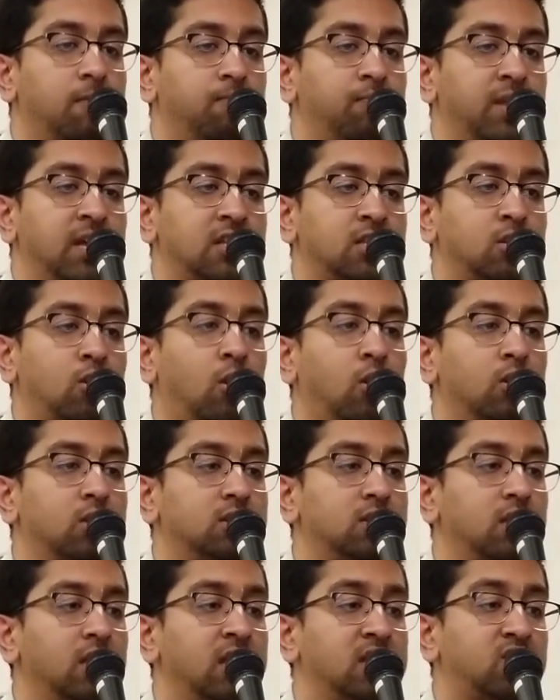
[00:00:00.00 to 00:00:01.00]
It's
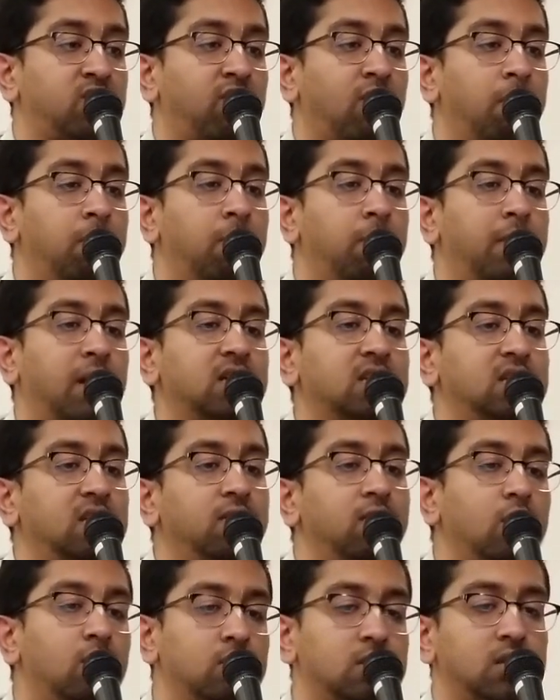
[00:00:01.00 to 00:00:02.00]
from
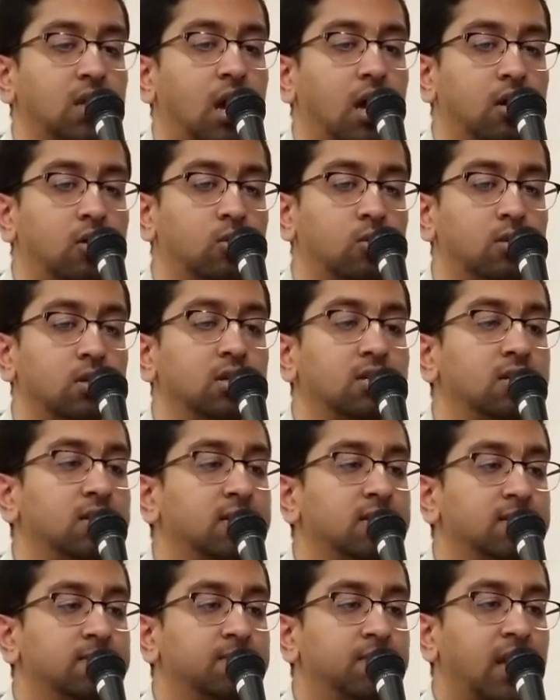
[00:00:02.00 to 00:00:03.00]
Bhaktivinoda Thakur,
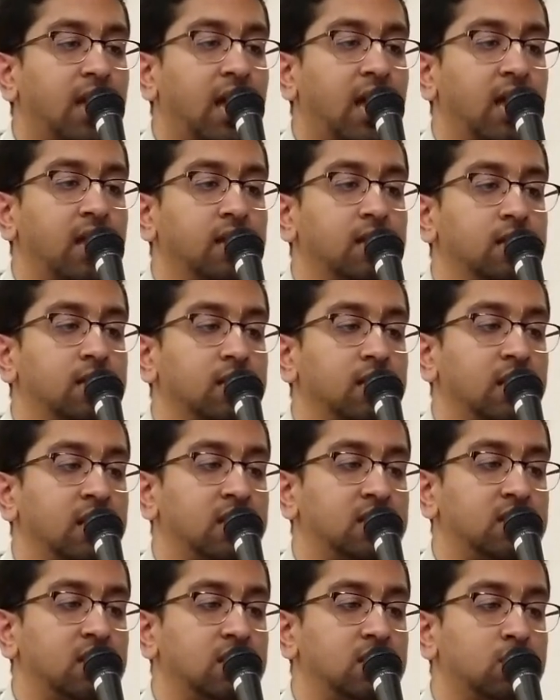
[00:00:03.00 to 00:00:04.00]
and
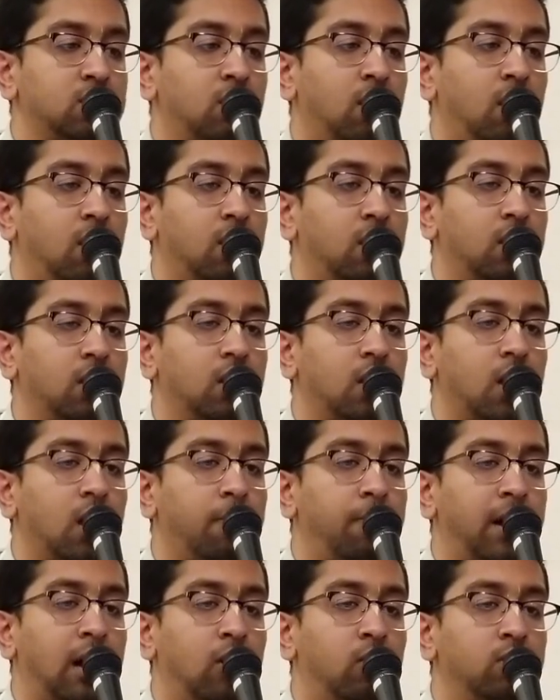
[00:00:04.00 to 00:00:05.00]
it's a song
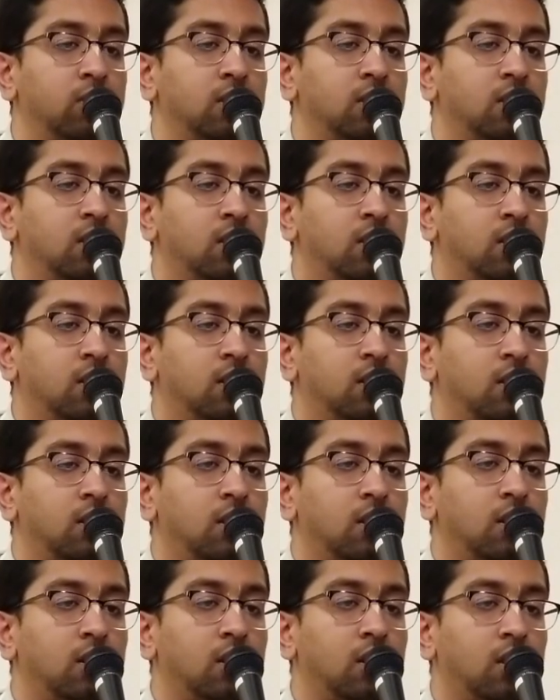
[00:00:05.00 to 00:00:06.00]
about
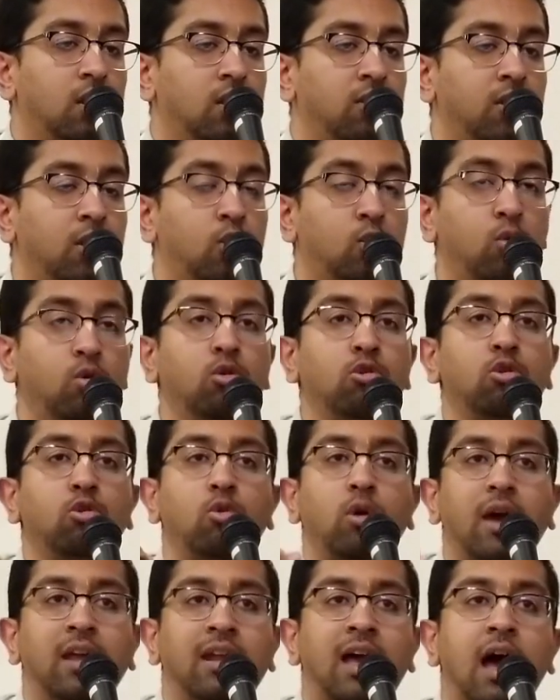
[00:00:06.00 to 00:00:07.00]
the
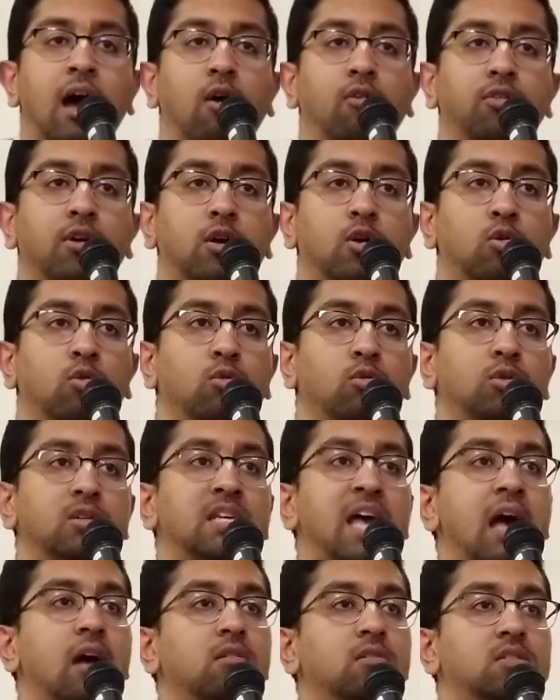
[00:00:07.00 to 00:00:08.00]
Guru and how the Guru
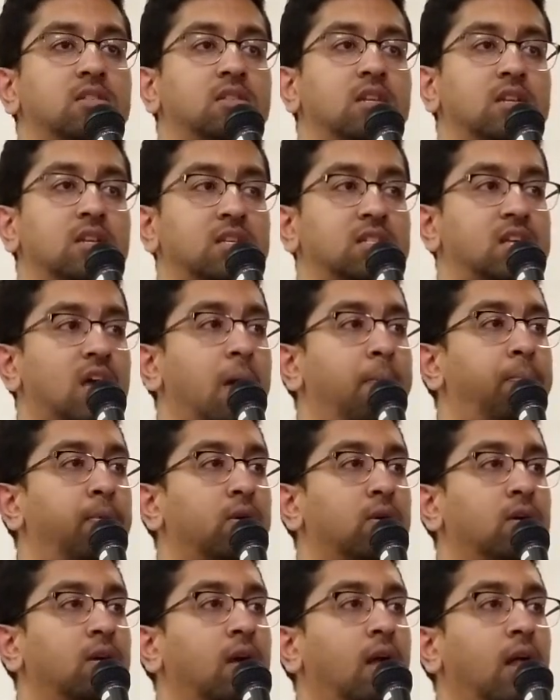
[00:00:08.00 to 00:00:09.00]
tells the
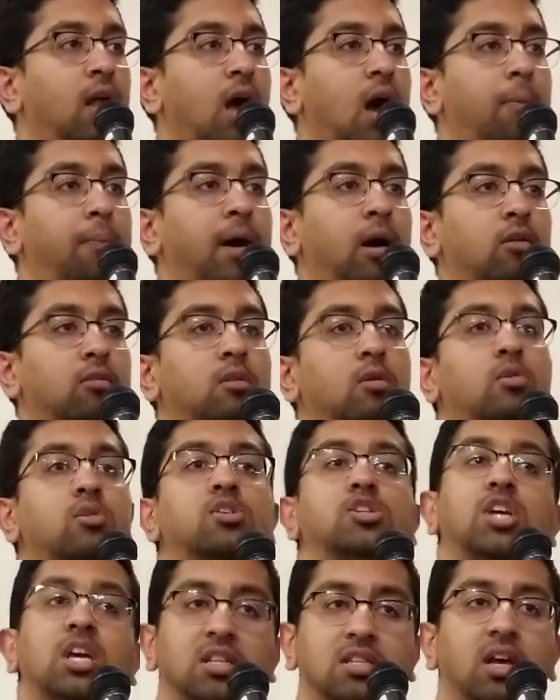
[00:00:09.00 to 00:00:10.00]
disciple about Lord
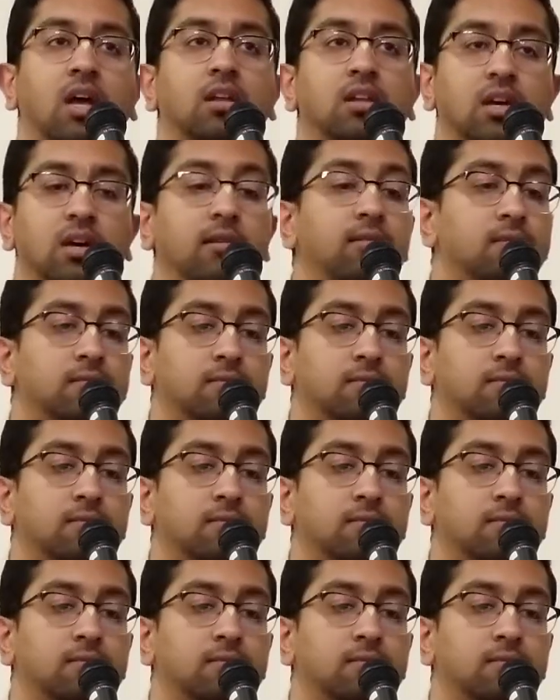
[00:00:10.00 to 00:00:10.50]
Chaitanya.